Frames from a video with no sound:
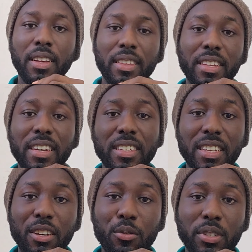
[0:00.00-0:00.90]
The next
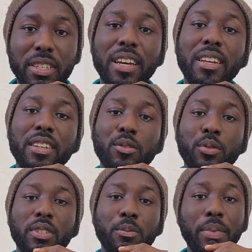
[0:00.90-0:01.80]
language I learned
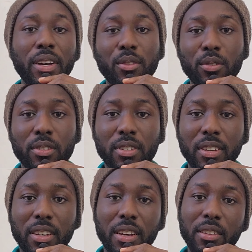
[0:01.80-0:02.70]
was Python.
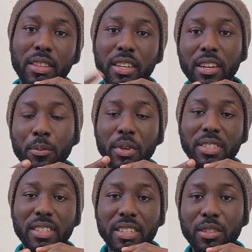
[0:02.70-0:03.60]
I think I
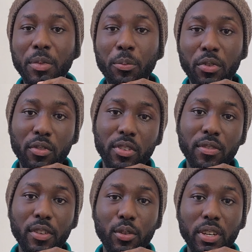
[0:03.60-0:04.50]
mentioned this in my previous
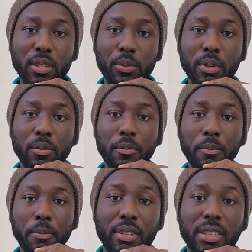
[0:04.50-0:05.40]
video as well,
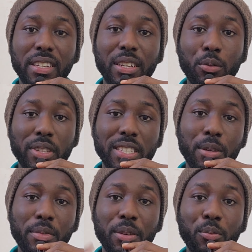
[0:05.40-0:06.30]
that I wanted
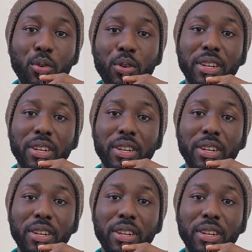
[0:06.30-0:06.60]
something more